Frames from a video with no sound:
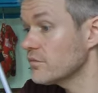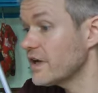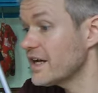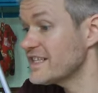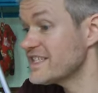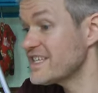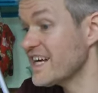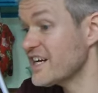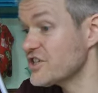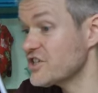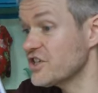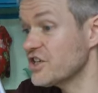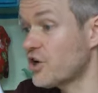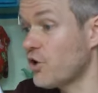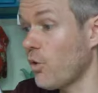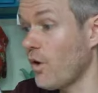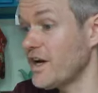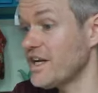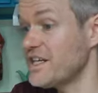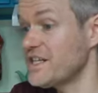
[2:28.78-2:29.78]
it's actually
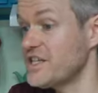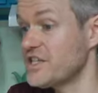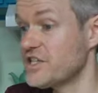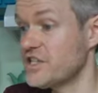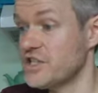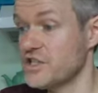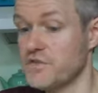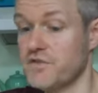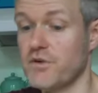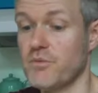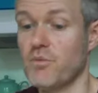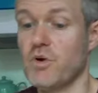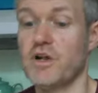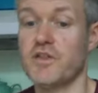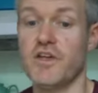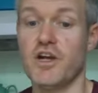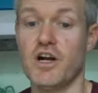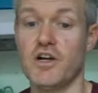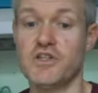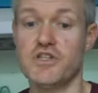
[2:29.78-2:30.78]
quite a distance from where
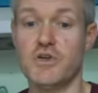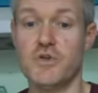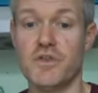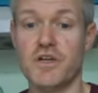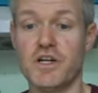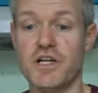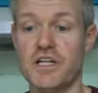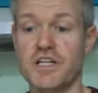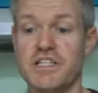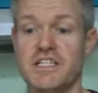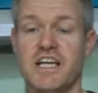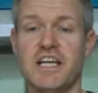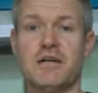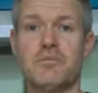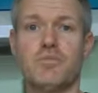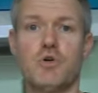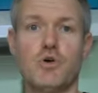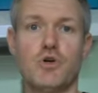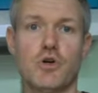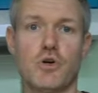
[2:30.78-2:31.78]
they are. So they're going to
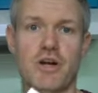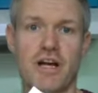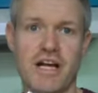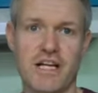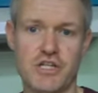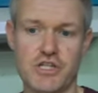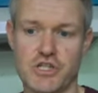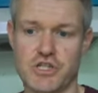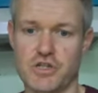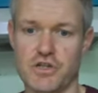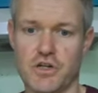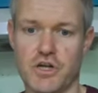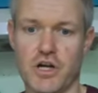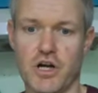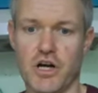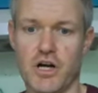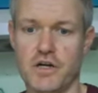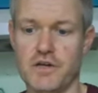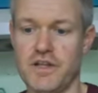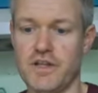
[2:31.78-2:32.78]
take Bucharest
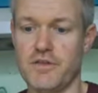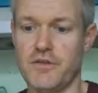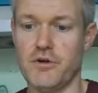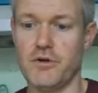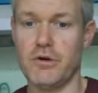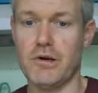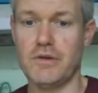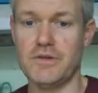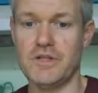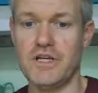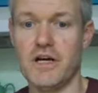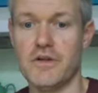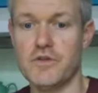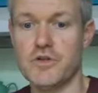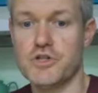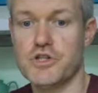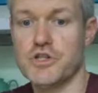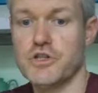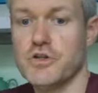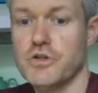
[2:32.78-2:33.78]
card, they throw out the
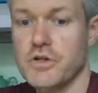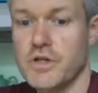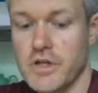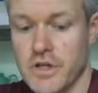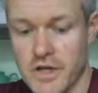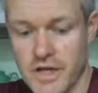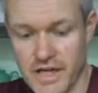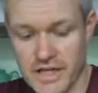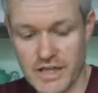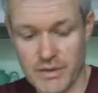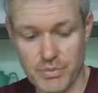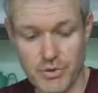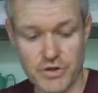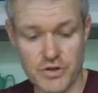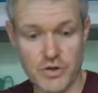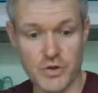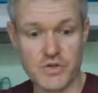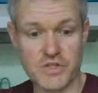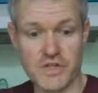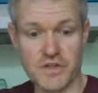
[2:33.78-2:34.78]
other 2, and they put
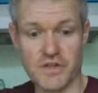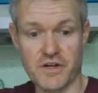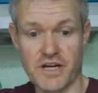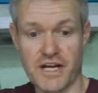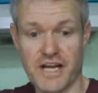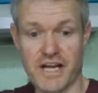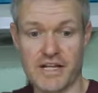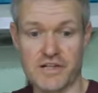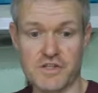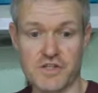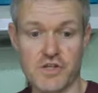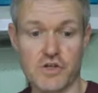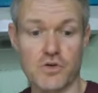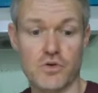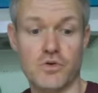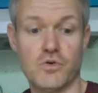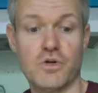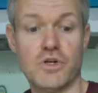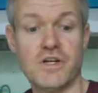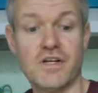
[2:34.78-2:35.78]
those in their hand.
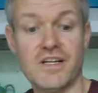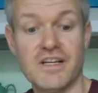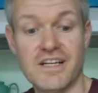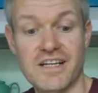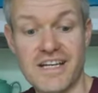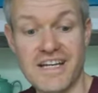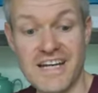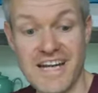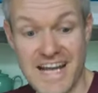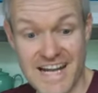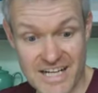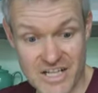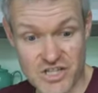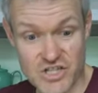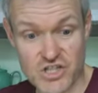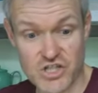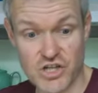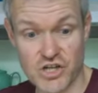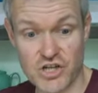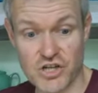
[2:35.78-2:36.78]
So
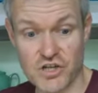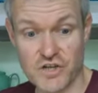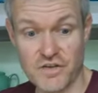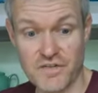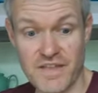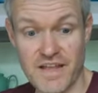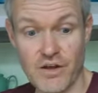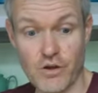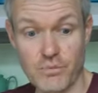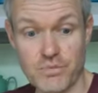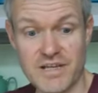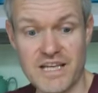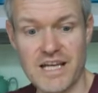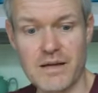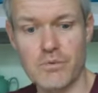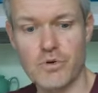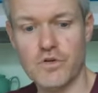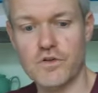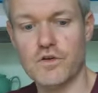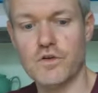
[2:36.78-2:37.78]
next turn, they'll be
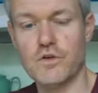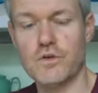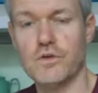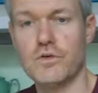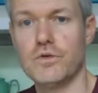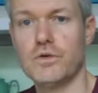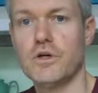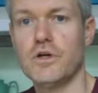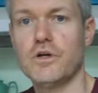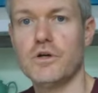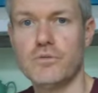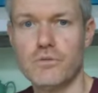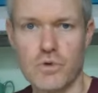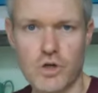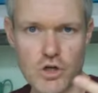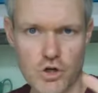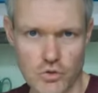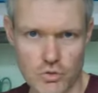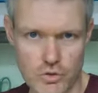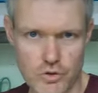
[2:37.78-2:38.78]
able to
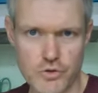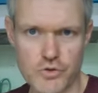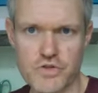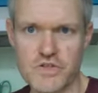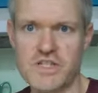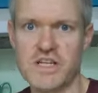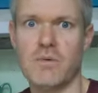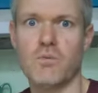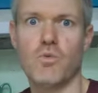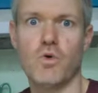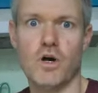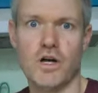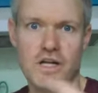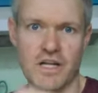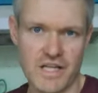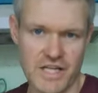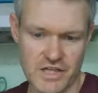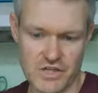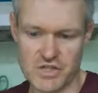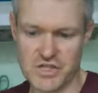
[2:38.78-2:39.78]
recruit
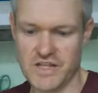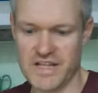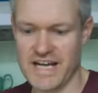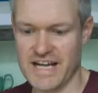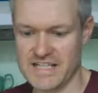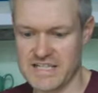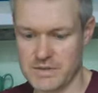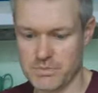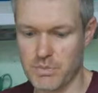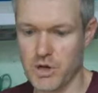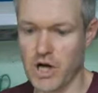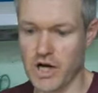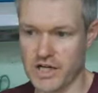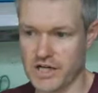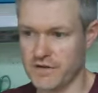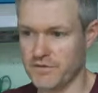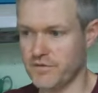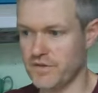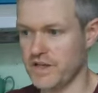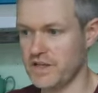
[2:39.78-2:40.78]
someone into that
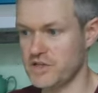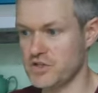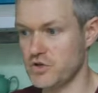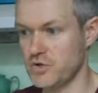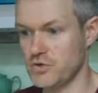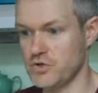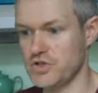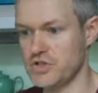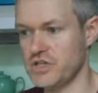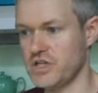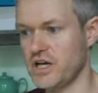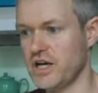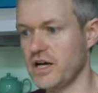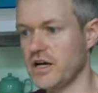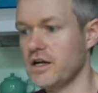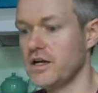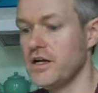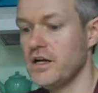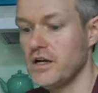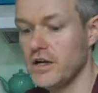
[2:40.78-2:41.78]
spot if they so
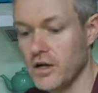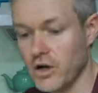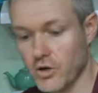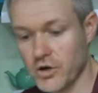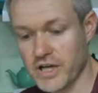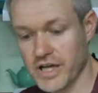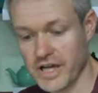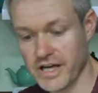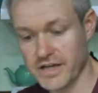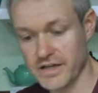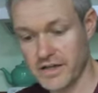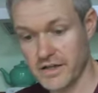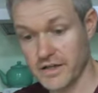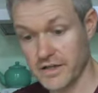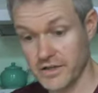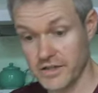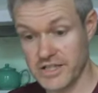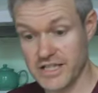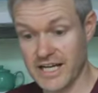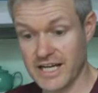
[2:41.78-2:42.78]
desire. Okay,
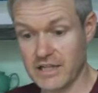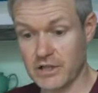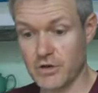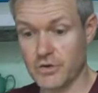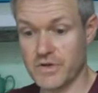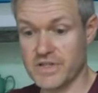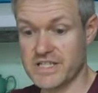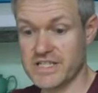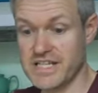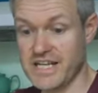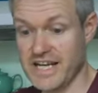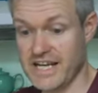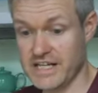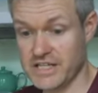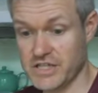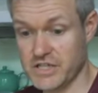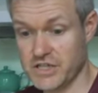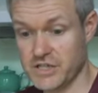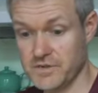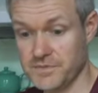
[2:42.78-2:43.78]
yellow is
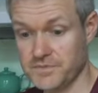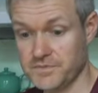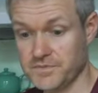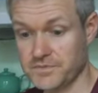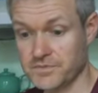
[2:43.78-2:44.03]
next.